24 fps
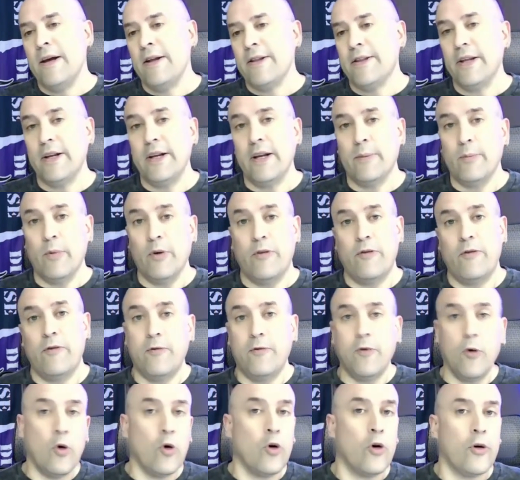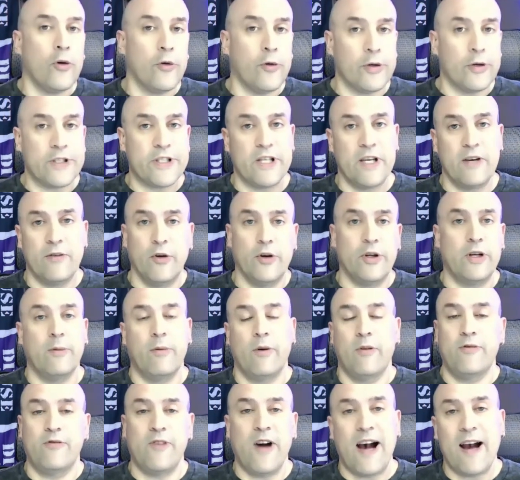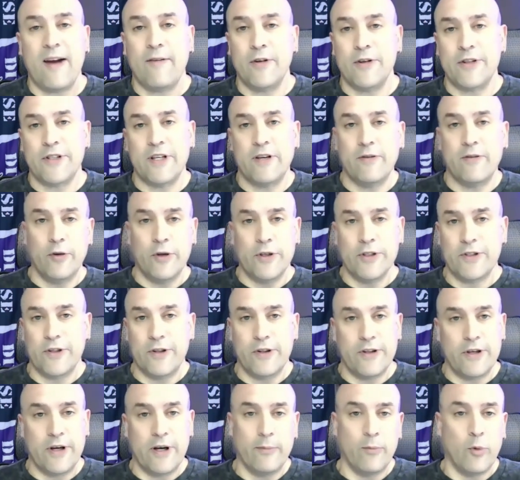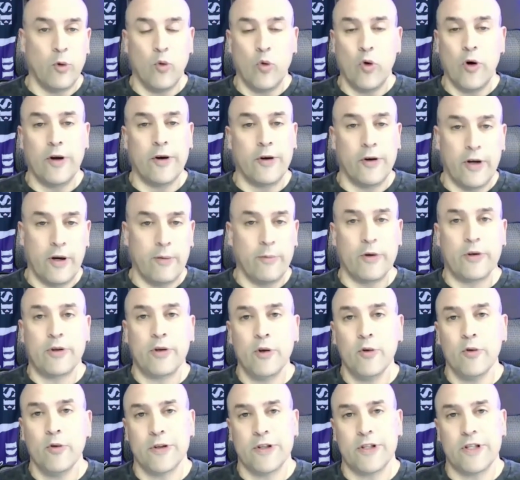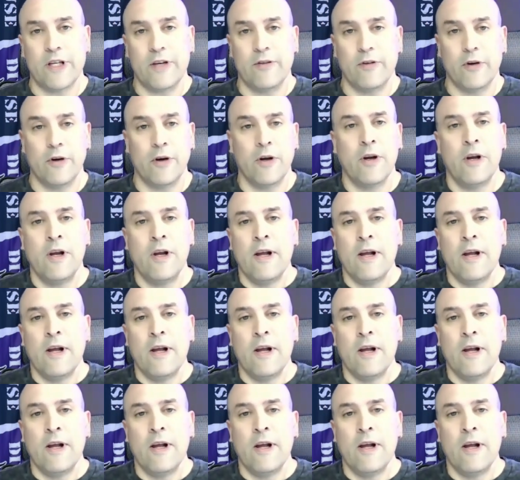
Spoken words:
the number four receiver or number five receiver is to the number one or number two receiver,